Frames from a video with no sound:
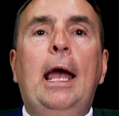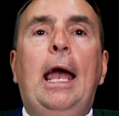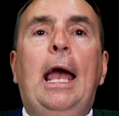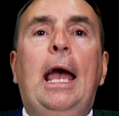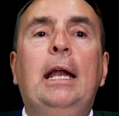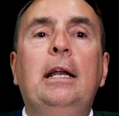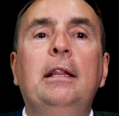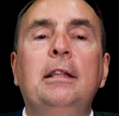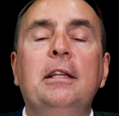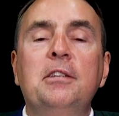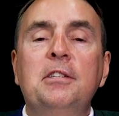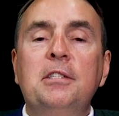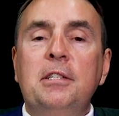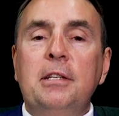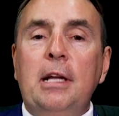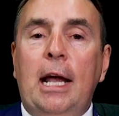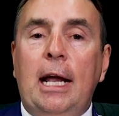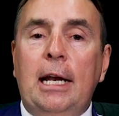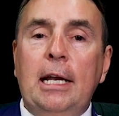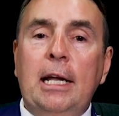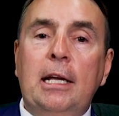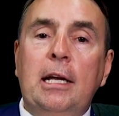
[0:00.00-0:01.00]
And
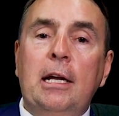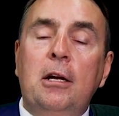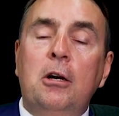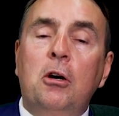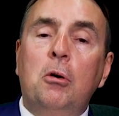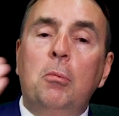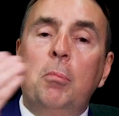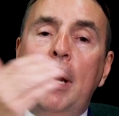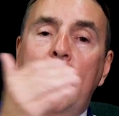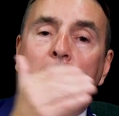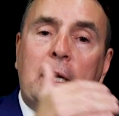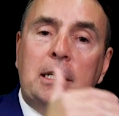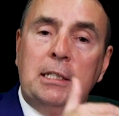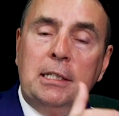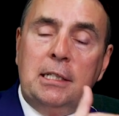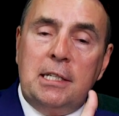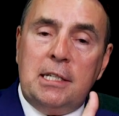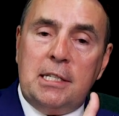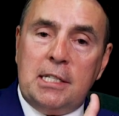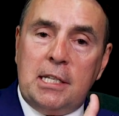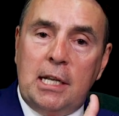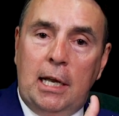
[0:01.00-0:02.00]
it can go back to
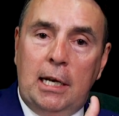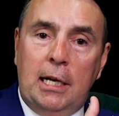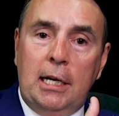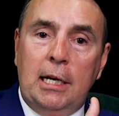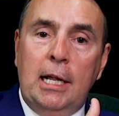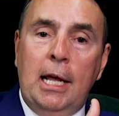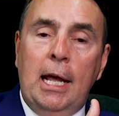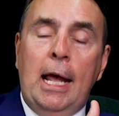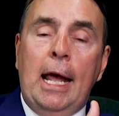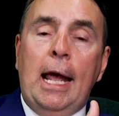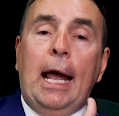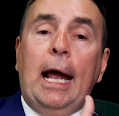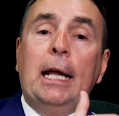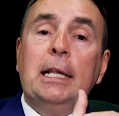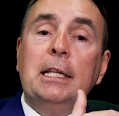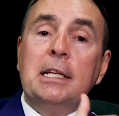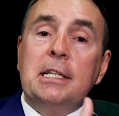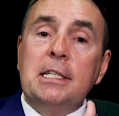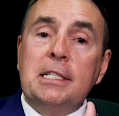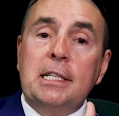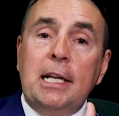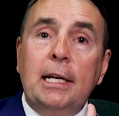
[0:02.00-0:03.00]
the Senate. And
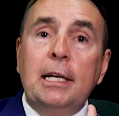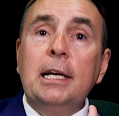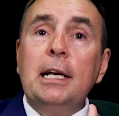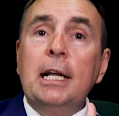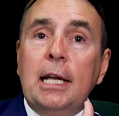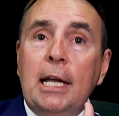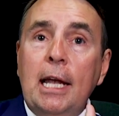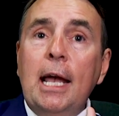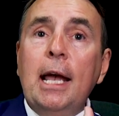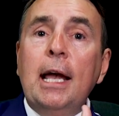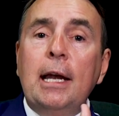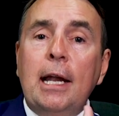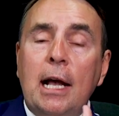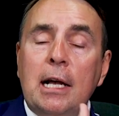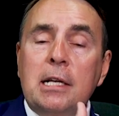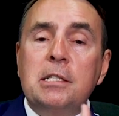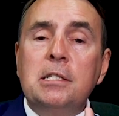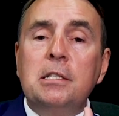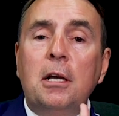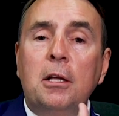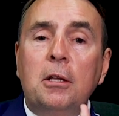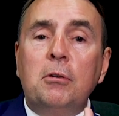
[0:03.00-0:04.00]
the Senate, again,
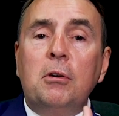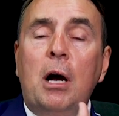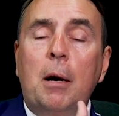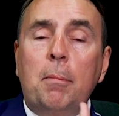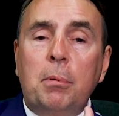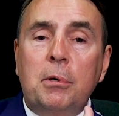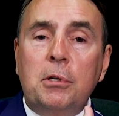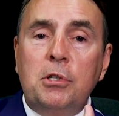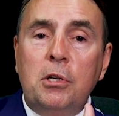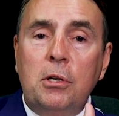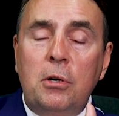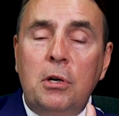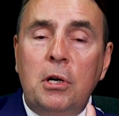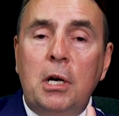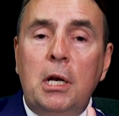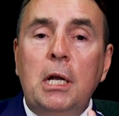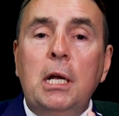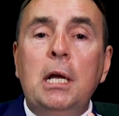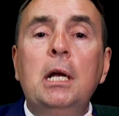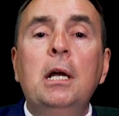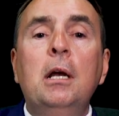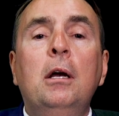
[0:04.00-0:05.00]
has another
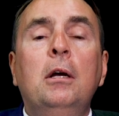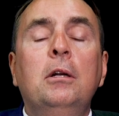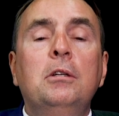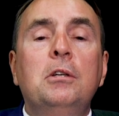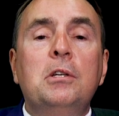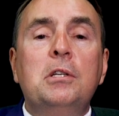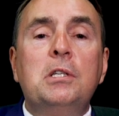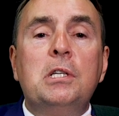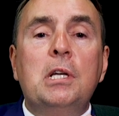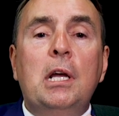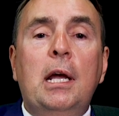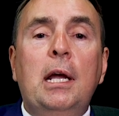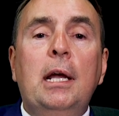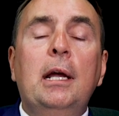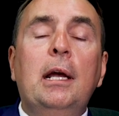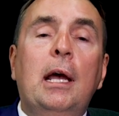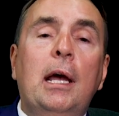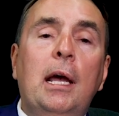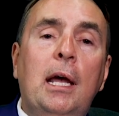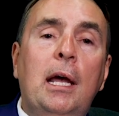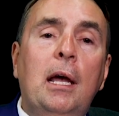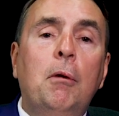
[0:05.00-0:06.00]
opportunity to say,
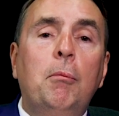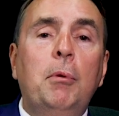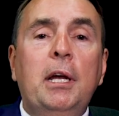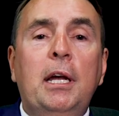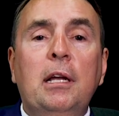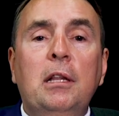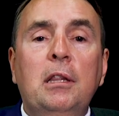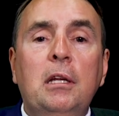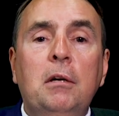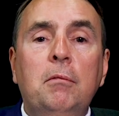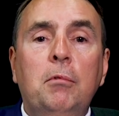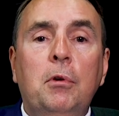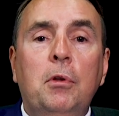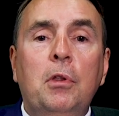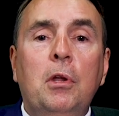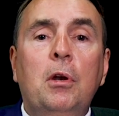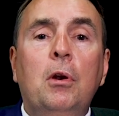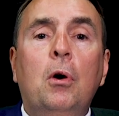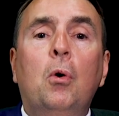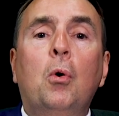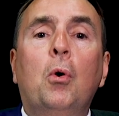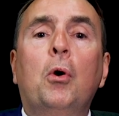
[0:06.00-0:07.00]
we can live with
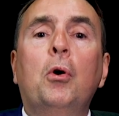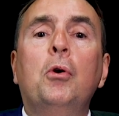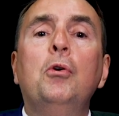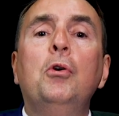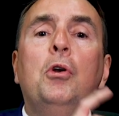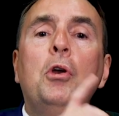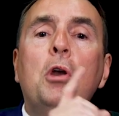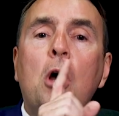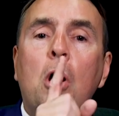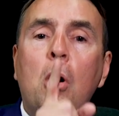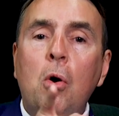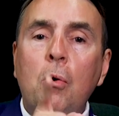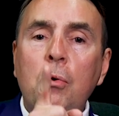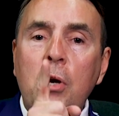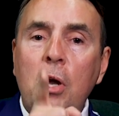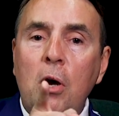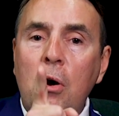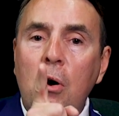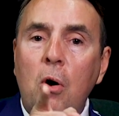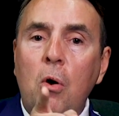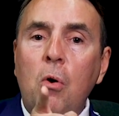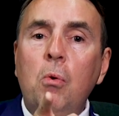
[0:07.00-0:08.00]
it, or
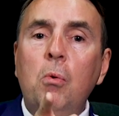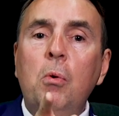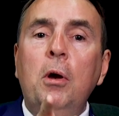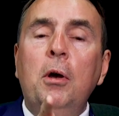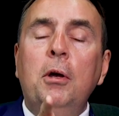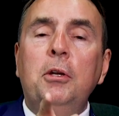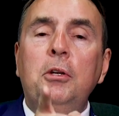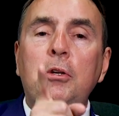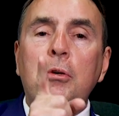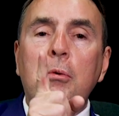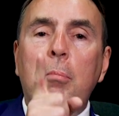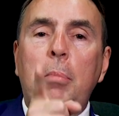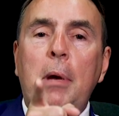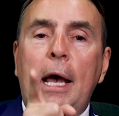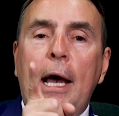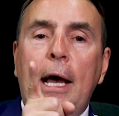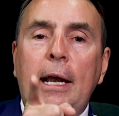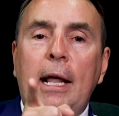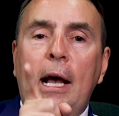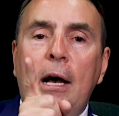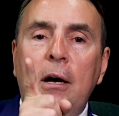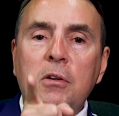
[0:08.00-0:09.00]
no, you
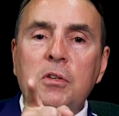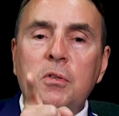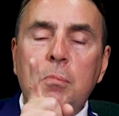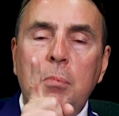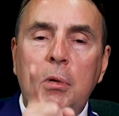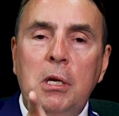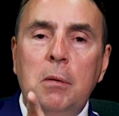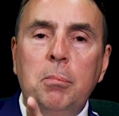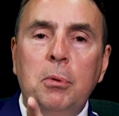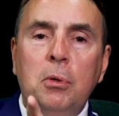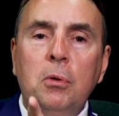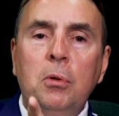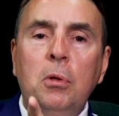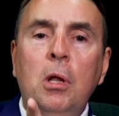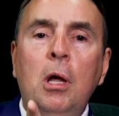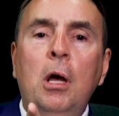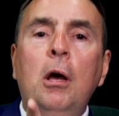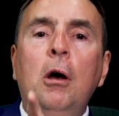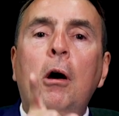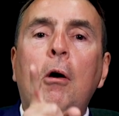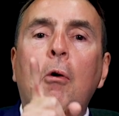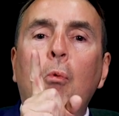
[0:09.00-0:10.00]
bad House people.
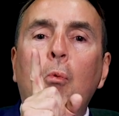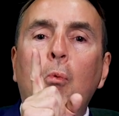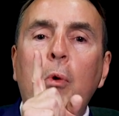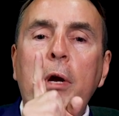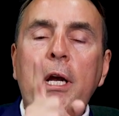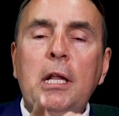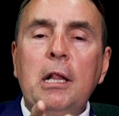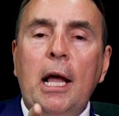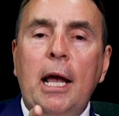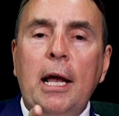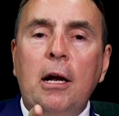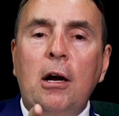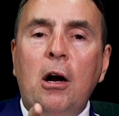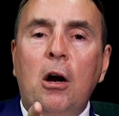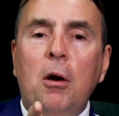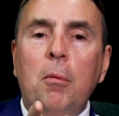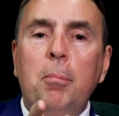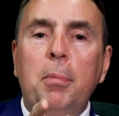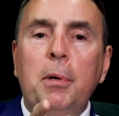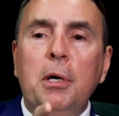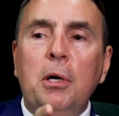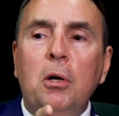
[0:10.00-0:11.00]
We like our
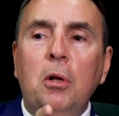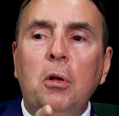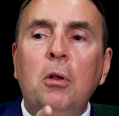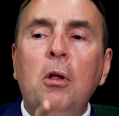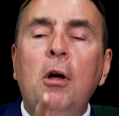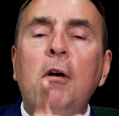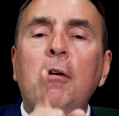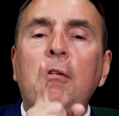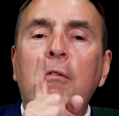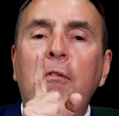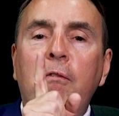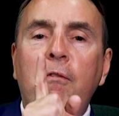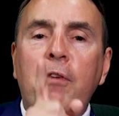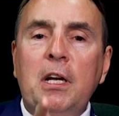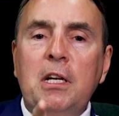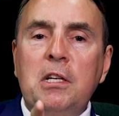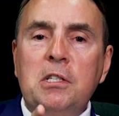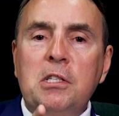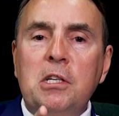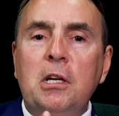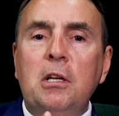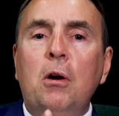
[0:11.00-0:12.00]
bill.
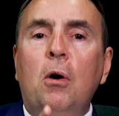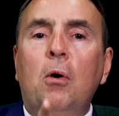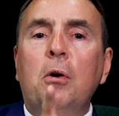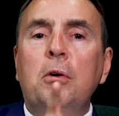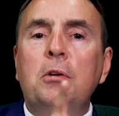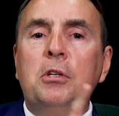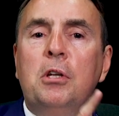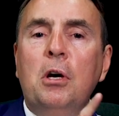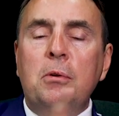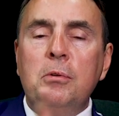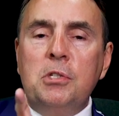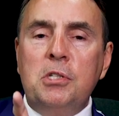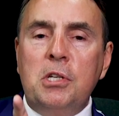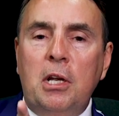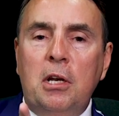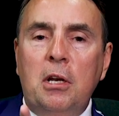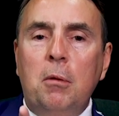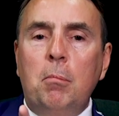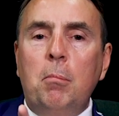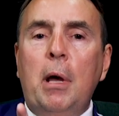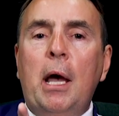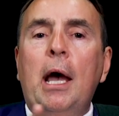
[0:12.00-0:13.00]
Fix it or don't send
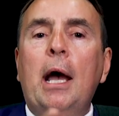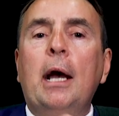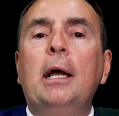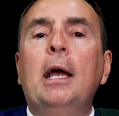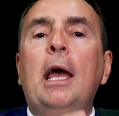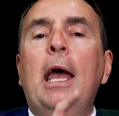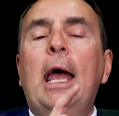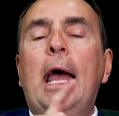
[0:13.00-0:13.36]
it back.